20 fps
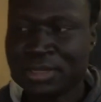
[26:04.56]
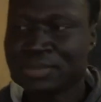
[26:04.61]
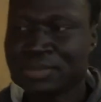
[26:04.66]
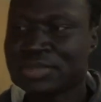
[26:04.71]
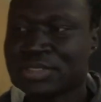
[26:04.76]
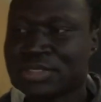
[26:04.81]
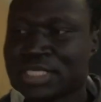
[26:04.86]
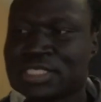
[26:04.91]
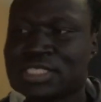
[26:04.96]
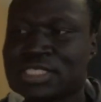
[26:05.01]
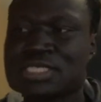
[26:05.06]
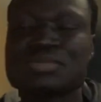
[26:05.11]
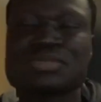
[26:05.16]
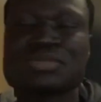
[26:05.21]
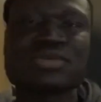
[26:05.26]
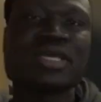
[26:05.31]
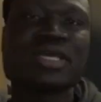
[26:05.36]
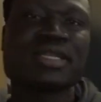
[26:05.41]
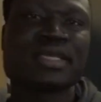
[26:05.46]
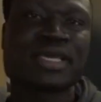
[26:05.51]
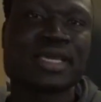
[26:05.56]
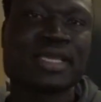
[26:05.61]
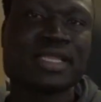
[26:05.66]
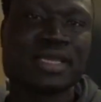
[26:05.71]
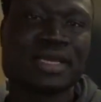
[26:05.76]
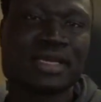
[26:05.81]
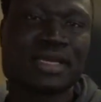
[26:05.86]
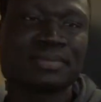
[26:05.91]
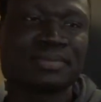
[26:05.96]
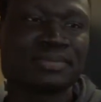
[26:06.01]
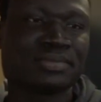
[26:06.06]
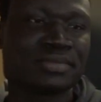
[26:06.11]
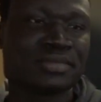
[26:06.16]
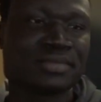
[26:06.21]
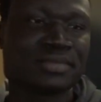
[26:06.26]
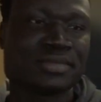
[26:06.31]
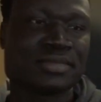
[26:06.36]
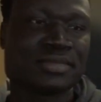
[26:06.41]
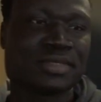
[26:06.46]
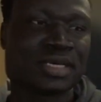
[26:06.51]
system. So in Kenya,
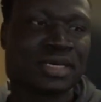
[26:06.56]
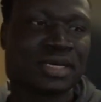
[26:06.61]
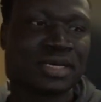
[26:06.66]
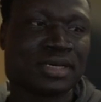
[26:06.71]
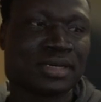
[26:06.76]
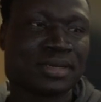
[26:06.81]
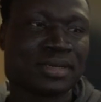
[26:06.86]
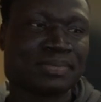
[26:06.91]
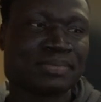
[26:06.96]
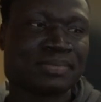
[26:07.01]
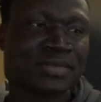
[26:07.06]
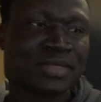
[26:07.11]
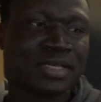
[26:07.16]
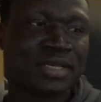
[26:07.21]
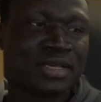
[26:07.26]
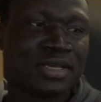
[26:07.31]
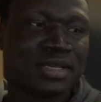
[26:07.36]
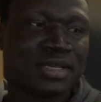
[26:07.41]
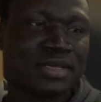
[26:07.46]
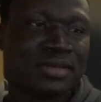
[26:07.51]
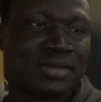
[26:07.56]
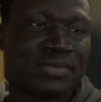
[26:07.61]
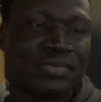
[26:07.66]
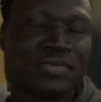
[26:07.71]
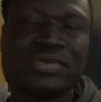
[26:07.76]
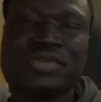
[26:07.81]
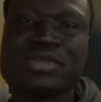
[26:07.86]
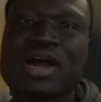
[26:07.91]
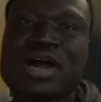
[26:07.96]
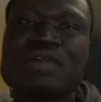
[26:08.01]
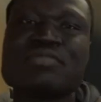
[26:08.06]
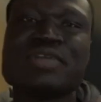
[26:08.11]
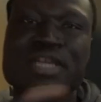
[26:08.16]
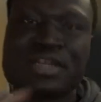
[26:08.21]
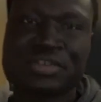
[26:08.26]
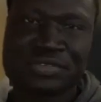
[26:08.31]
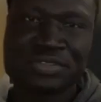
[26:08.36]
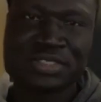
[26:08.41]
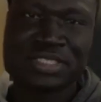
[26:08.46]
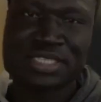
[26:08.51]
when you have a
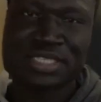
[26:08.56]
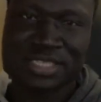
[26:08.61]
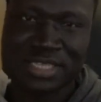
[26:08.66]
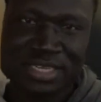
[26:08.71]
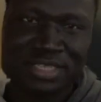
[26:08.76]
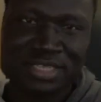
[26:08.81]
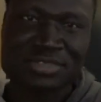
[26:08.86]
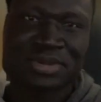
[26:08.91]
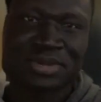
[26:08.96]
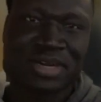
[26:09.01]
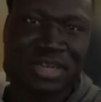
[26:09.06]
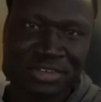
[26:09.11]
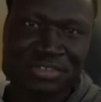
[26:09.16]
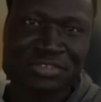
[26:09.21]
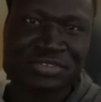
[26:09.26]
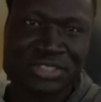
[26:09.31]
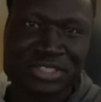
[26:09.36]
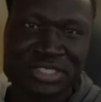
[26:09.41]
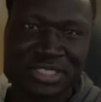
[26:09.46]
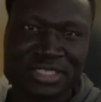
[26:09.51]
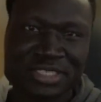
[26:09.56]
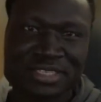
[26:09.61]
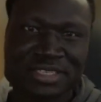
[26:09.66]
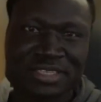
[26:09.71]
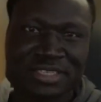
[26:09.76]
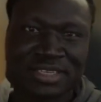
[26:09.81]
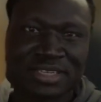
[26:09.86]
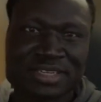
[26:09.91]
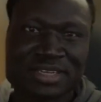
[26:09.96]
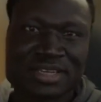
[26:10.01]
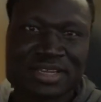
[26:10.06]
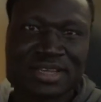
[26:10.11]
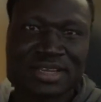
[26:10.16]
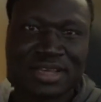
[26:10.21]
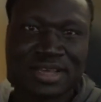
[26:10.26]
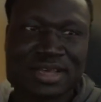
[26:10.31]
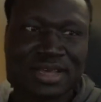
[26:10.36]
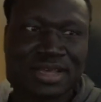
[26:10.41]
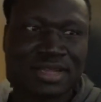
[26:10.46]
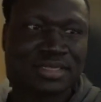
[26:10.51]
refugee status, you're a refugee.
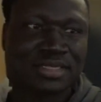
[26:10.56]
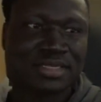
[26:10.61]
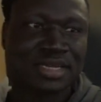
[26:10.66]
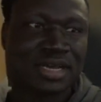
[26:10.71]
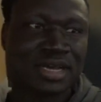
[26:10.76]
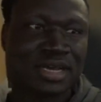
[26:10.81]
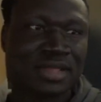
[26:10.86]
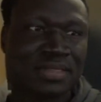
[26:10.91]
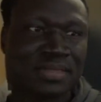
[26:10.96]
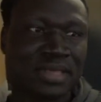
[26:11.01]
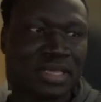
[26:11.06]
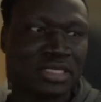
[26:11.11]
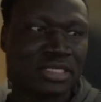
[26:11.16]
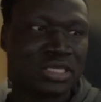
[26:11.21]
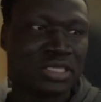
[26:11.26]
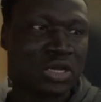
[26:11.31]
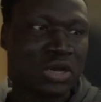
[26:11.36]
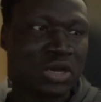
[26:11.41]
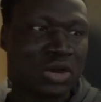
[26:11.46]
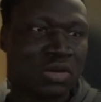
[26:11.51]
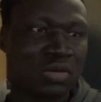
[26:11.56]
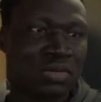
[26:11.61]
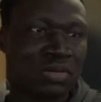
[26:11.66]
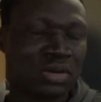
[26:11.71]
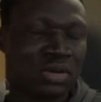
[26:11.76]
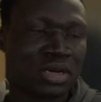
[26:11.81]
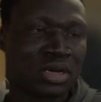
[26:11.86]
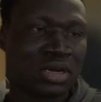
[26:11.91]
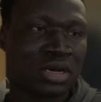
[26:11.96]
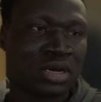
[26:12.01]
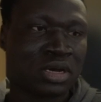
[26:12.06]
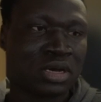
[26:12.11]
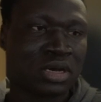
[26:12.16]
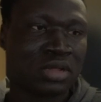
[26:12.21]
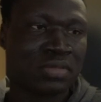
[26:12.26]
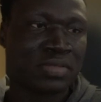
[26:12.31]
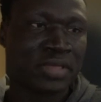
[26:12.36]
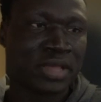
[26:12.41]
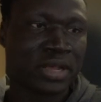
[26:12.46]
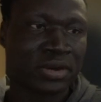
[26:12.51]
And there is no, they
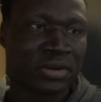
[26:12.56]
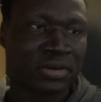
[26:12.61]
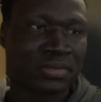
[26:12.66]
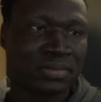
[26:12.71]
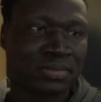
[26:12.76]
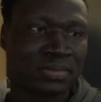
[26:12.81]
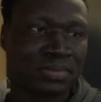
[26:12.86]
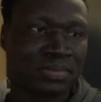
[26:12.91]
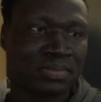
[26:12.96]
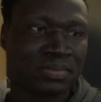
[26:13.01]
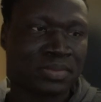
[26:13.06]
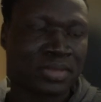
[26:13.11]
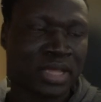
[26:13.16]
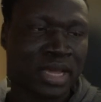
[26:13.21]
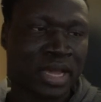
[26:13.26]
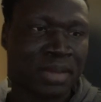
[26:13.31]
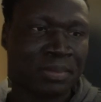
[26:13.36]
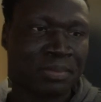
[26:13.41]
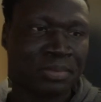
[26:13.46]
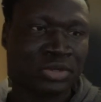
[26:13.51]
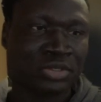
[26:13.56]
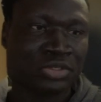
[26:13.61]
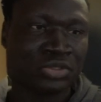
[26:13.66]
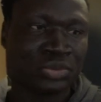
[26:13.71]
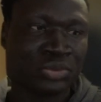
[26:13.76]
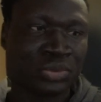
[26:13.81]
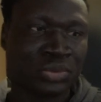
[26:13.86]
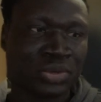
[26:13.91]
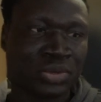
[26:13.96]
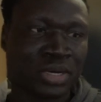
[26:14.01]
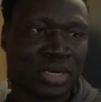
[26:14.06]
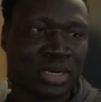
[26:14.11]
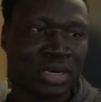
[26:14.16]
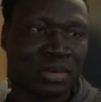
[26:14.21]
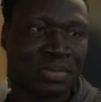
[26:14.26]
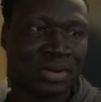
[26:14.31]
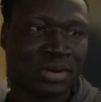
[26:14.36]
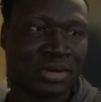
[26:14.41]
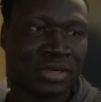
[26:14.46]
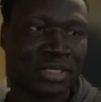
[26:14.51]
are not, I'm not sure
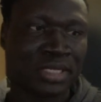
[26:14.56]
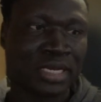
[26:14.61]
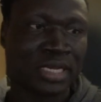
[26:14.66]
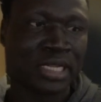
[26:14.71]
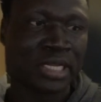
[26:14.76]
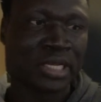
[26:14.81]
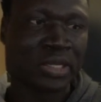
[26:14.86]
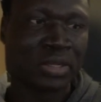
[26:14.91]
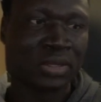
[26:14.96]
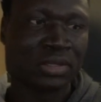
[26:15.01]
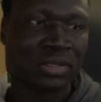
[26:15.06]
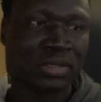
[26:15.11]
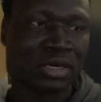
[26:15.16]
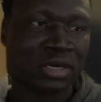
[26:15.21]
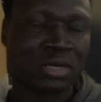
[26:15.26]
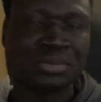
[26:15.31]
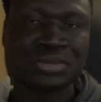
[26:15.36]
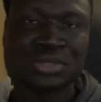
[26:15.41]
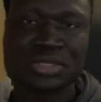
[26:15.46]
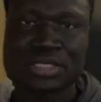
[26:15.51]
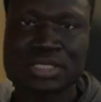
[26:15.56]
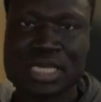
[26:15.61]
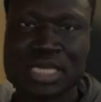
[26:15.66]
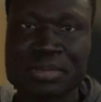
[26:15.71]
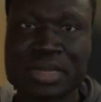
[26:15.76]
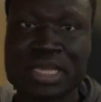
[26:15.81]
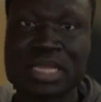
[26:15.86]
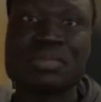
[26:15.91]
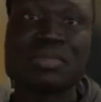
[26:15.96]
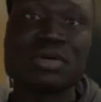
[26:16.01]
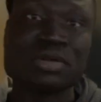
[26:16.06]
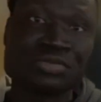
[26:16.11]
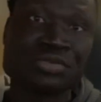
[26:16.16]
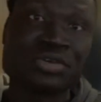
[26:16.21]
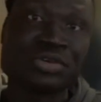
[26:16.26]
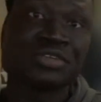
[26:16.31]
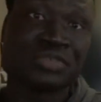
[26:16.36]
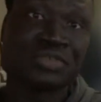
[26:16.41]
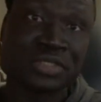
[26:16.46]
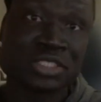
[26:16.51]
about the legal options available
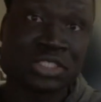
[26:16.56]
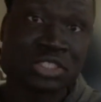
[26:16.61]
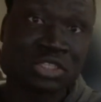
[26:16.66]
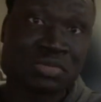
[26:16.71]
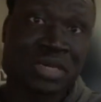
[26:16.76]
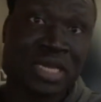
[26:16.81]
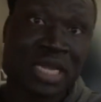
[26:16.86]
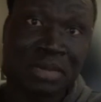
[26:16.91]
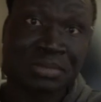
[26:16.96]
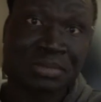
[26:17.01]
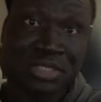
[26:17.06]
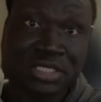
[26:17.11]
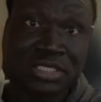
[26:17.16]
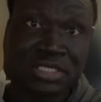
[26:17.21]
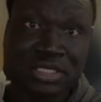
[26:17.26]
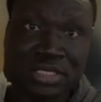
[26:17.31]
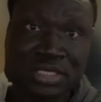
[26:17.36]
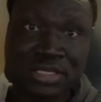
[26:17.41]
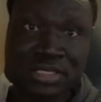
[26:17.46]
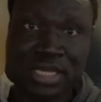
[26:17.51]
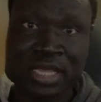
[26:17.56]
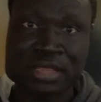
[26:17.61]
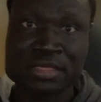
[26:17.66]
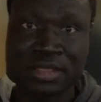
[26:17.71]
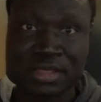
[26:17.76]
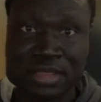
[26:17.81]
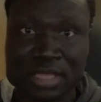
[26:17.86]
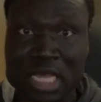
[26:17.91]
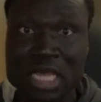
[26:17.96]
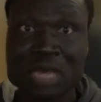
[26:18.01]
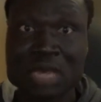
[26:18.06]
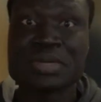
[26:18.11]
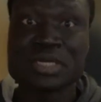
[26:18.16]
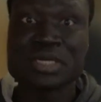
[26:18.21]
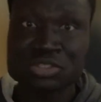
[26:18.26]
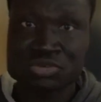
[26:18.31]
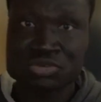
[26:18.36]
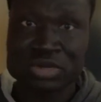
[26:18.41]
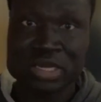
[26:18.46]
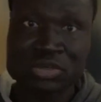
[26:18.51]
for refugees to become citizens. I think the
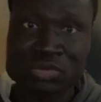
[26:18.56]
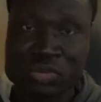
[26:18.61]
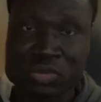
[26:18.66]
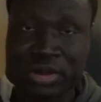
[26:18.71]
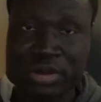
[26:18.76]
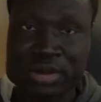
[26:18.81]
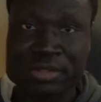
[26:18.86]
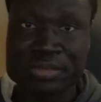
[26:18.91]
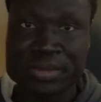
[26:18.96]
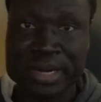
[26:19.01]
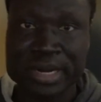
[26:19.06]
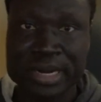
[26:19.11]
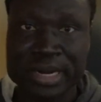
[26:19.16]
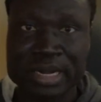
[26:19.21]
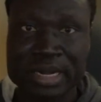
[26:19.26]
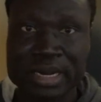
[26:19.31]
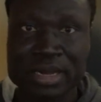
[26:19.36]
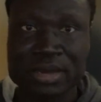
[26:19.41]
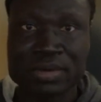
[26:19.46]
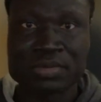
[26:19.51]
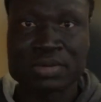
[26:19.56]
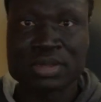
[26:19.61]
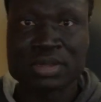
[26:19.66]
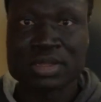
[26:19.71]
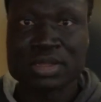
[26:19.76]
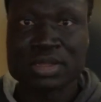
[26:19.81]
government is trying to work on that right now